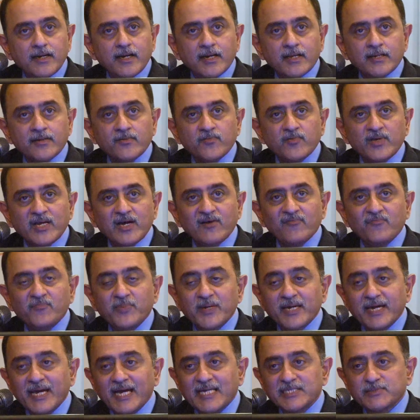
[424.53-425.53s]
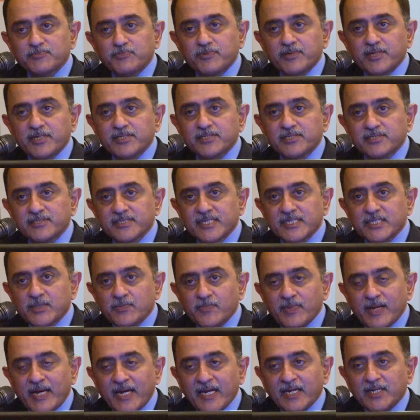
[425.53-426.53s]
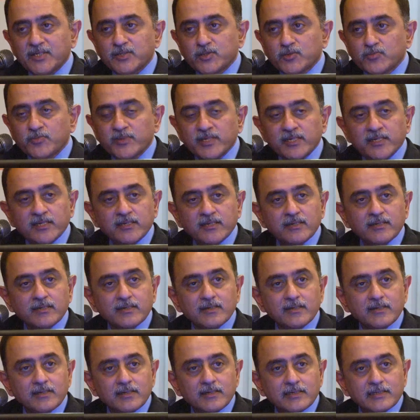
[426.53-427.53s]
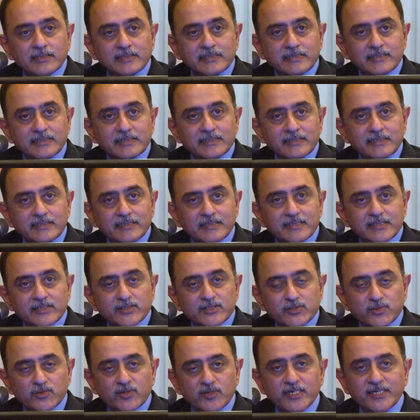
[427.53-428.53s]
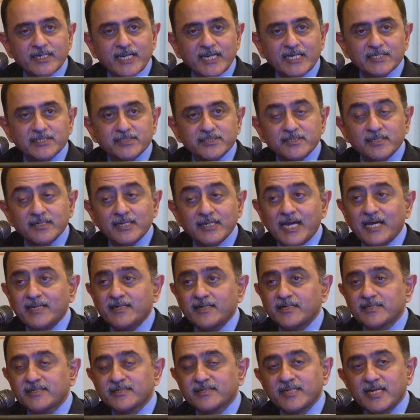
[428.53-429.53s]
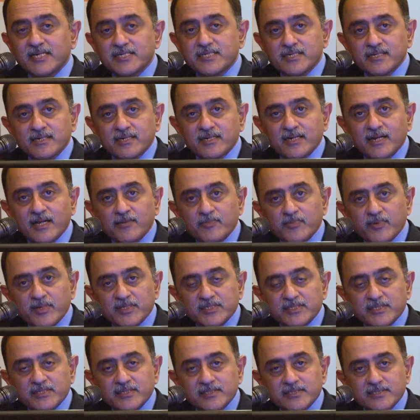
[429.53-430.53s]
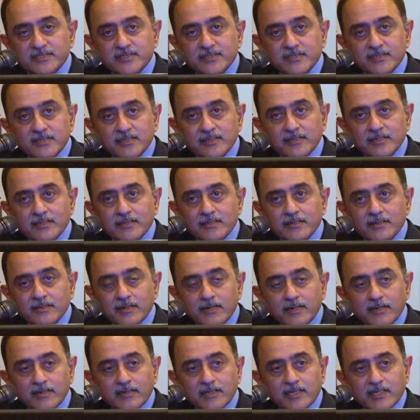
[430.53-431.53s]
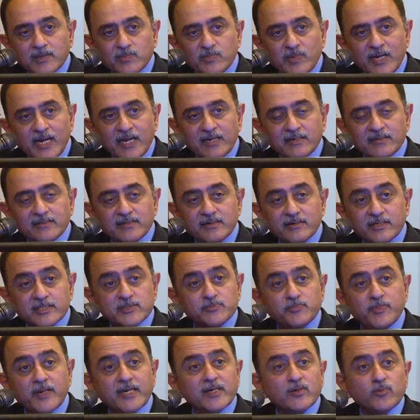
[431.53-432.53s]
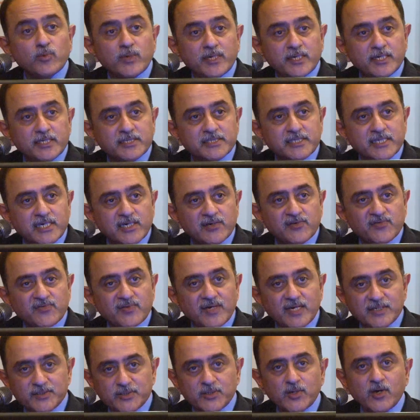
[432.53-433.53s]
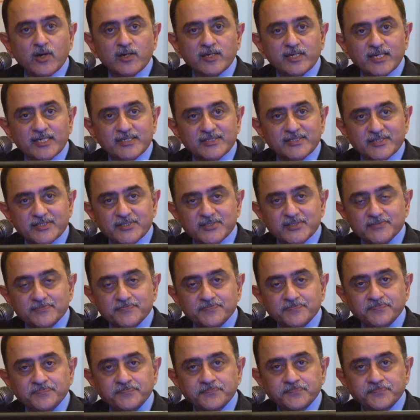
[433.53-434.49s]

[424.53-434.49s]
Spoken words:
And we have big aspirations as a bank to be truly national and international in our presence, and command the respect we deserve as an organization.